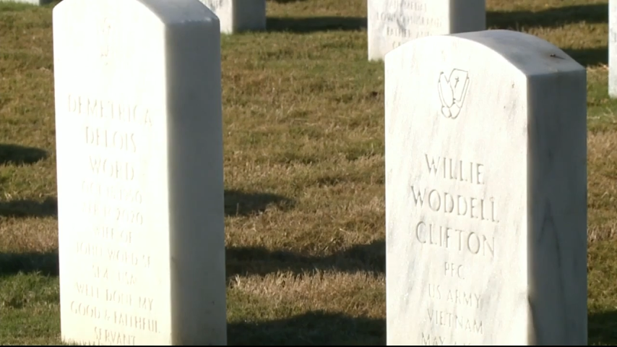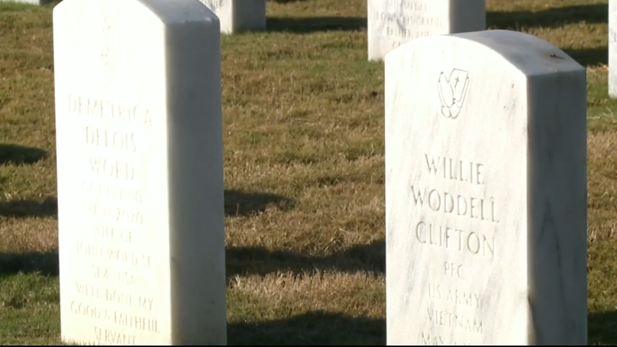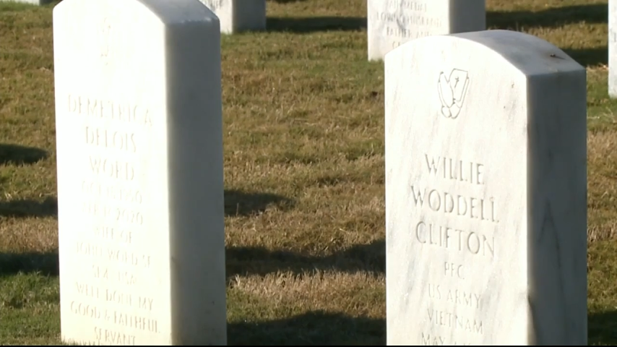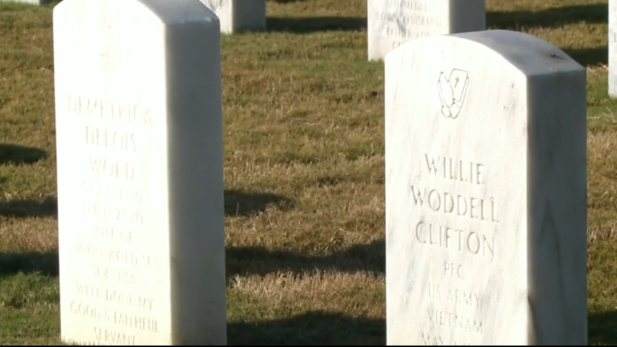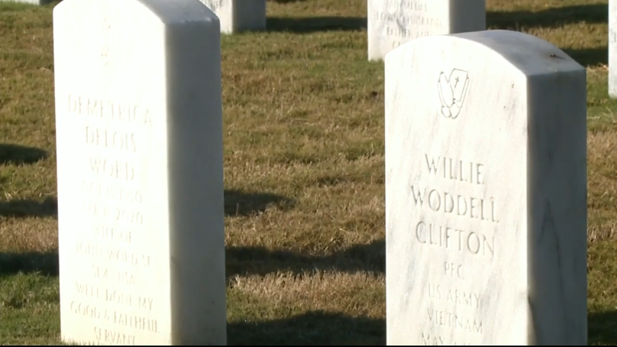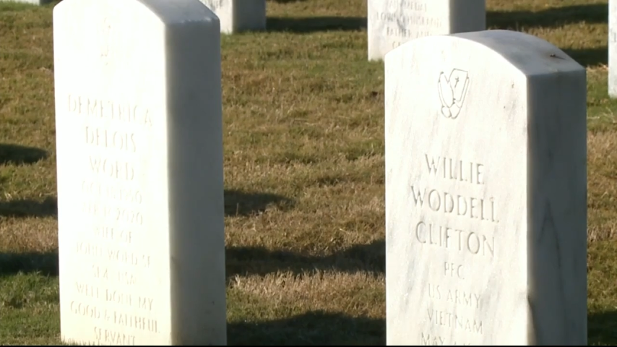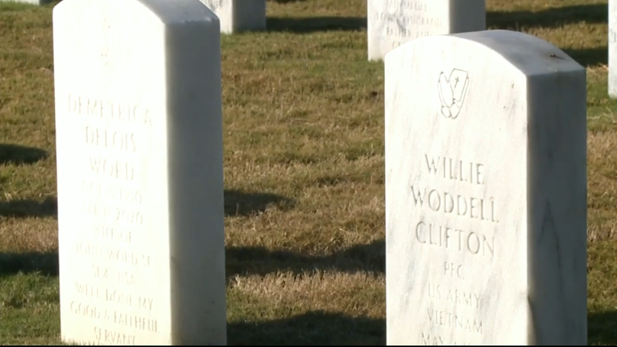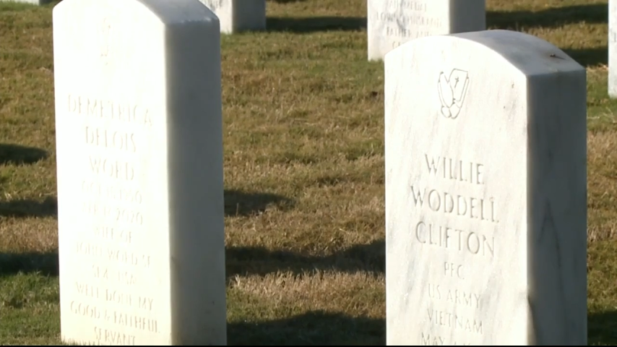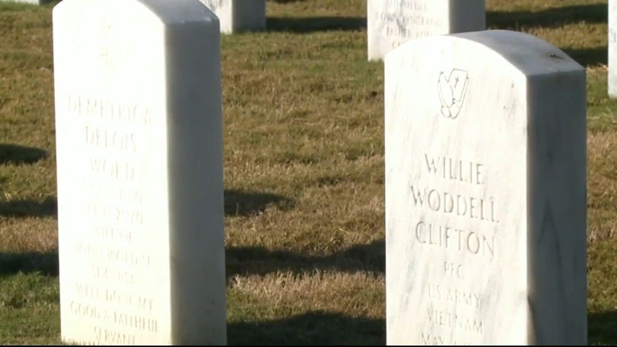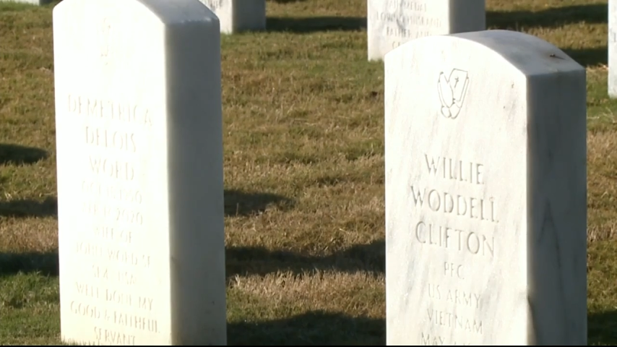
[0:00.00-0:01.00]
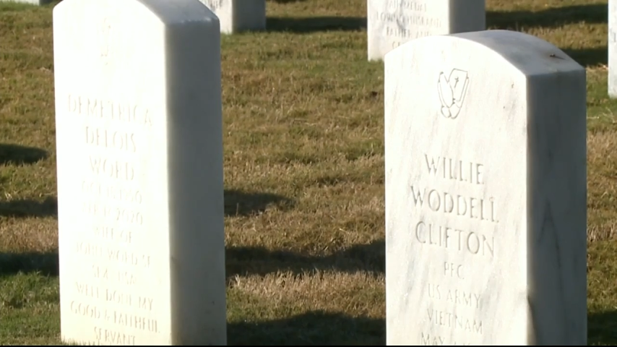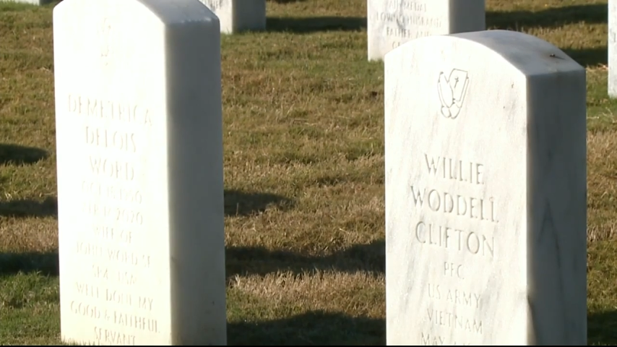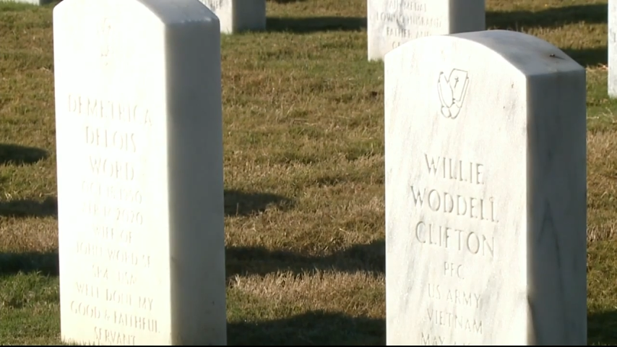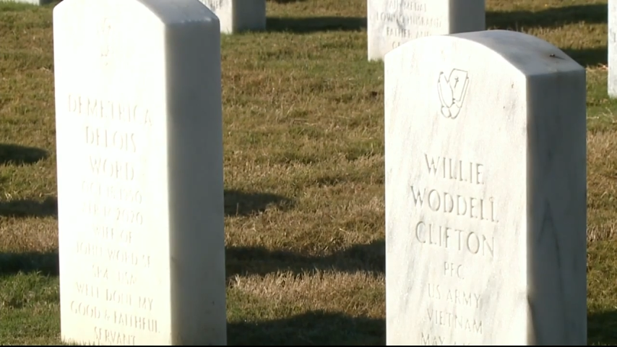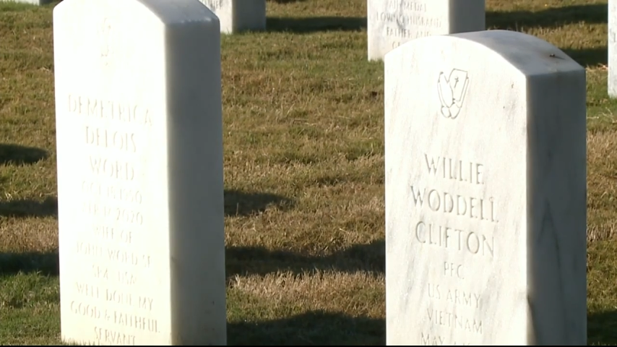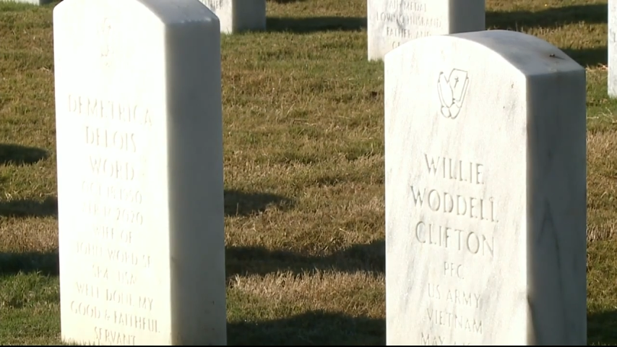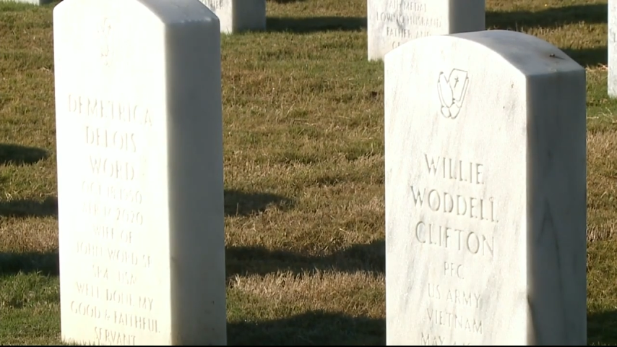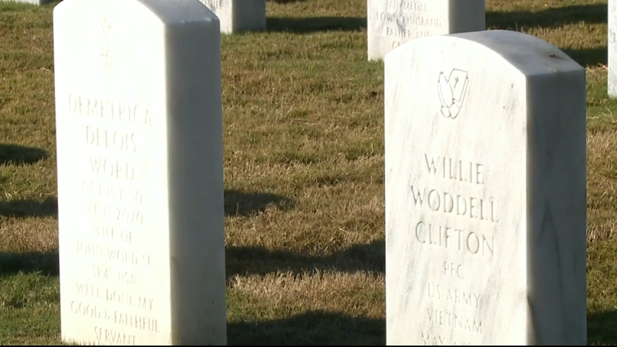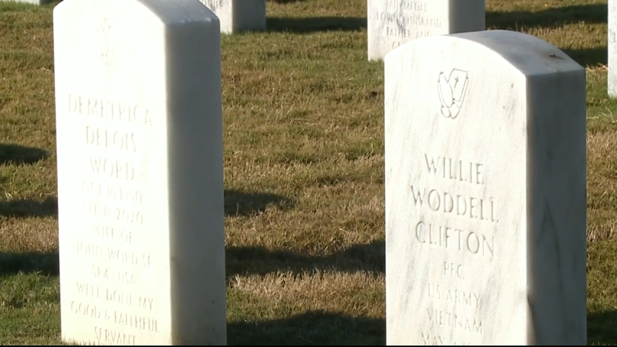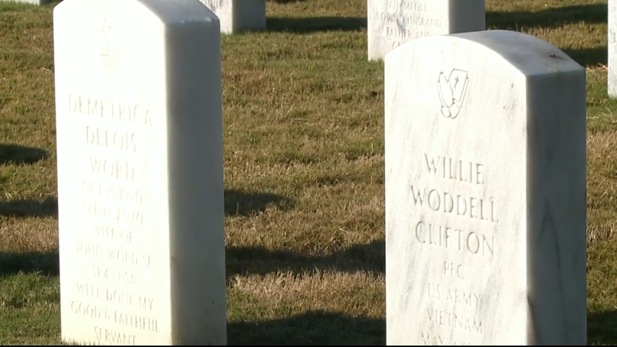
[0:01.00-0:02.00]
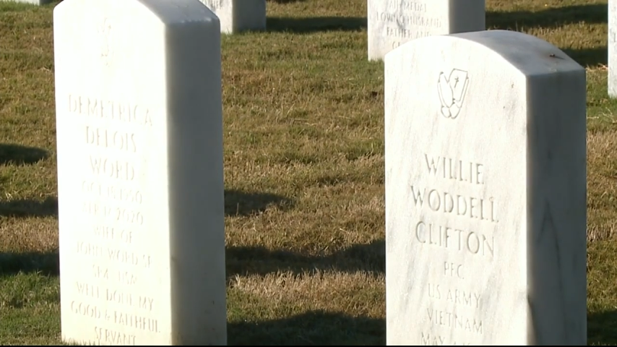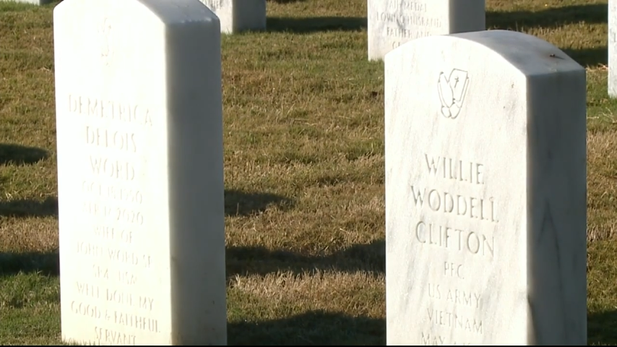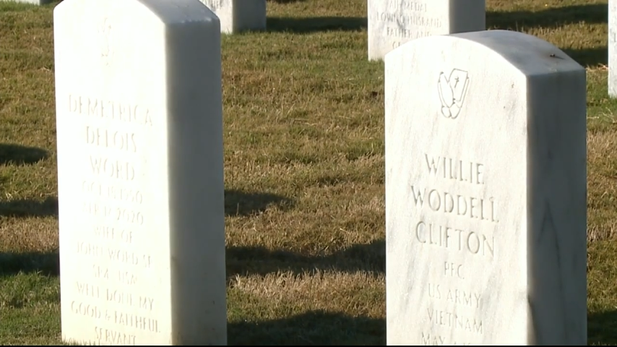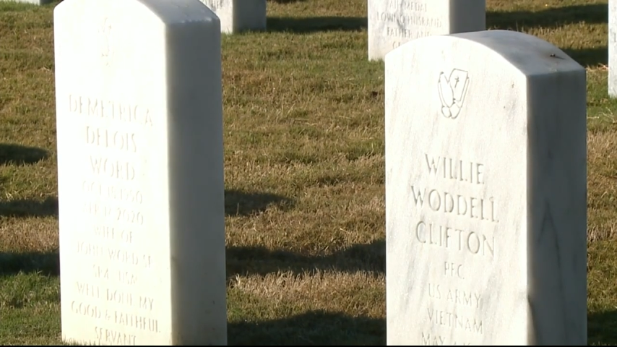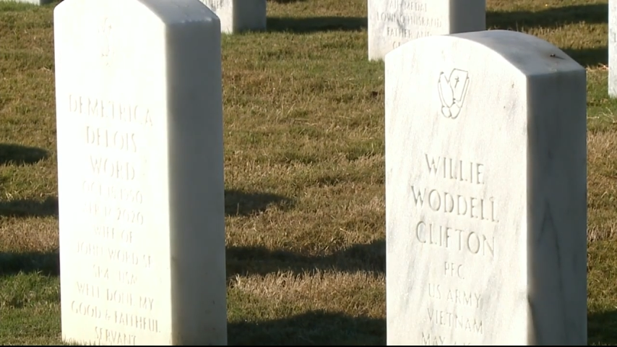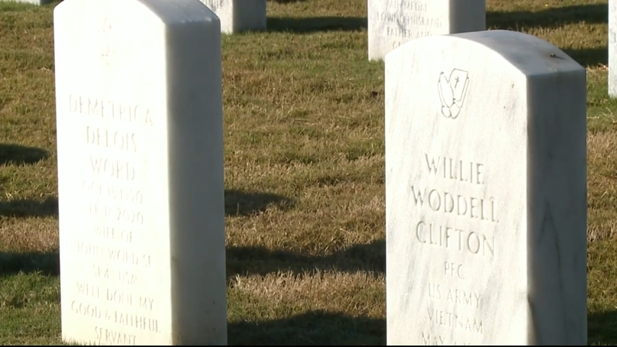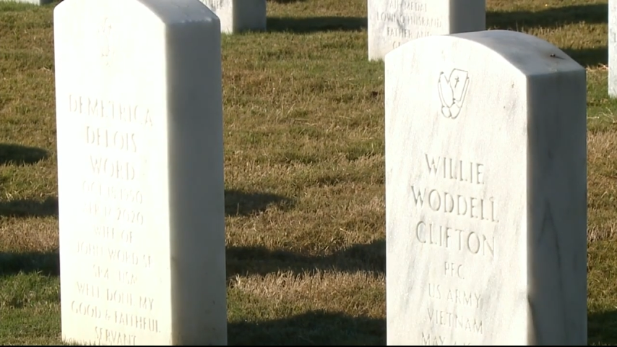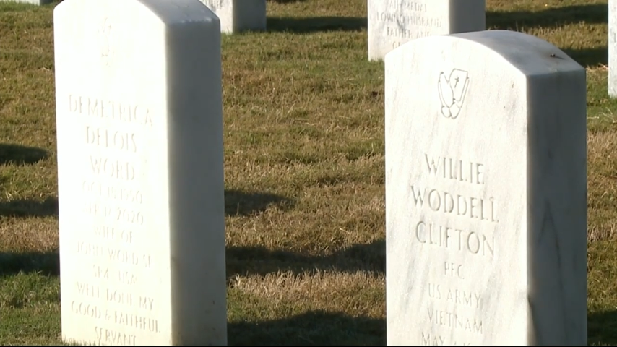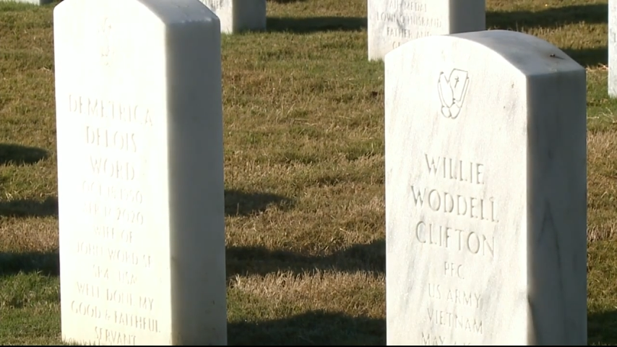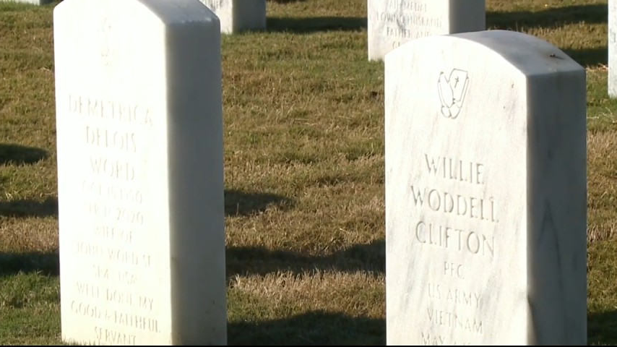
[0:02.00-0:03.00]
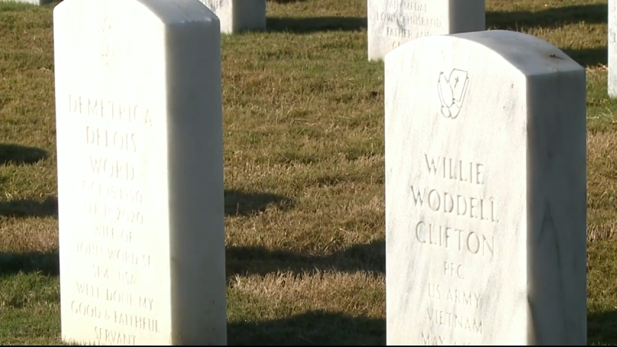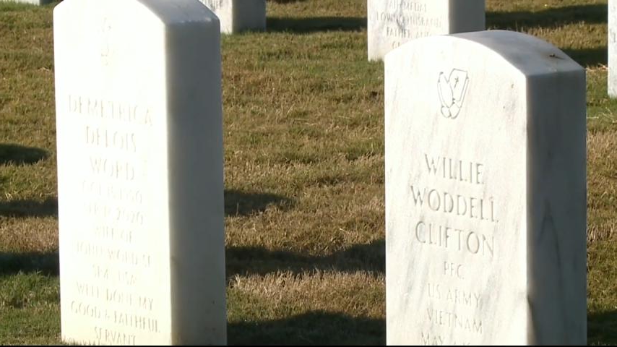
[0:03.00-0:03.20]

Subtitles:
No face is visible, so there are no lips to read.